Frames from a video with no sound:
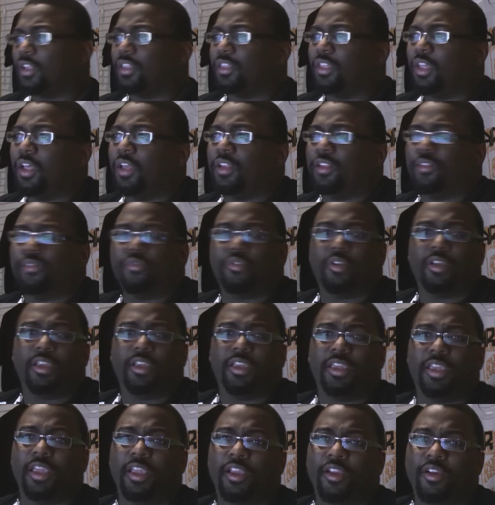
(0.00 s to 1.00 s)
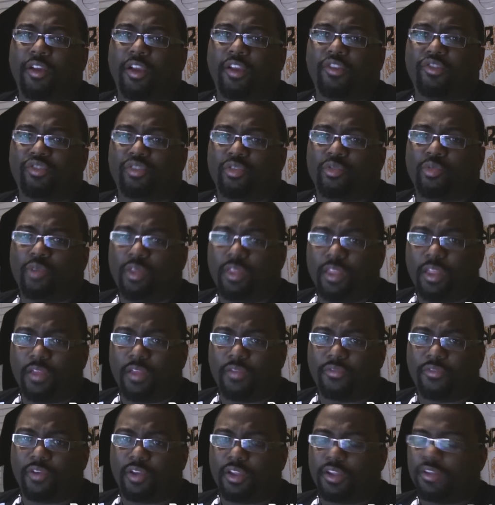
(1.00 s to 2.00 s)
I thought Frankie Edgar actually won
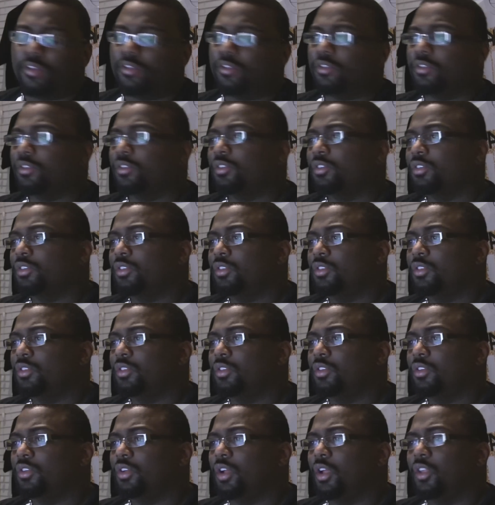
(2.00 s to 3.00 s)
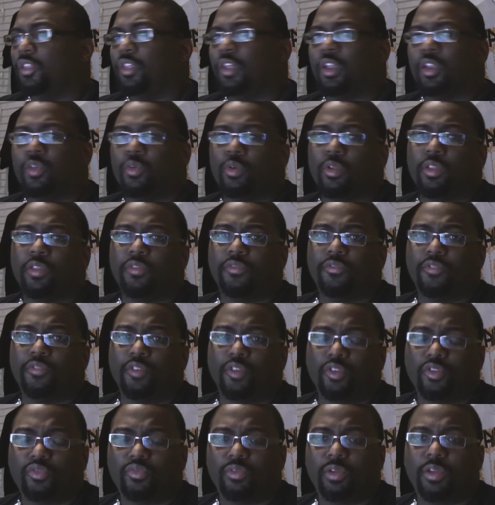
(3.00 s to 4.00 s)
that fight. I thought he won the
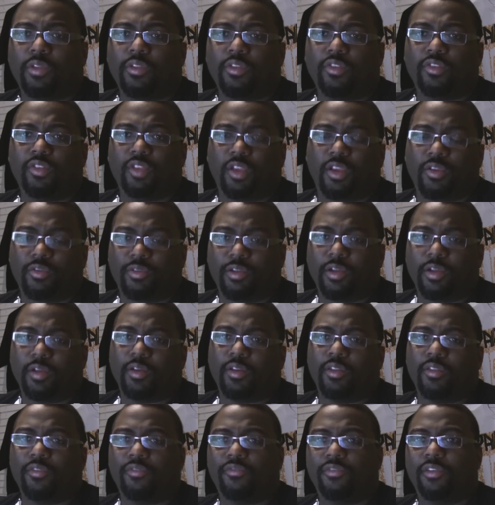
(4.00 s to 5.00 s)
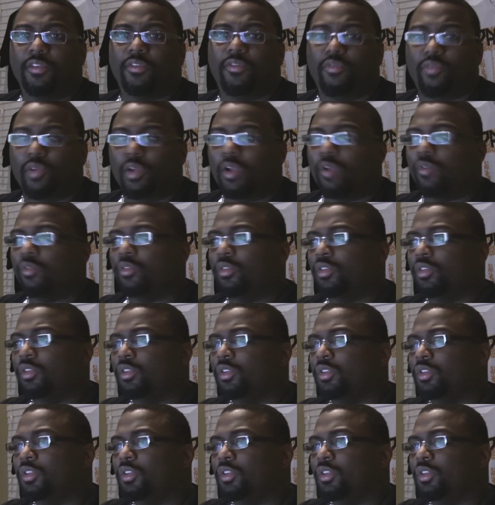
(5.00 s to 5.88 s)
first round, the second round, and the fifth round.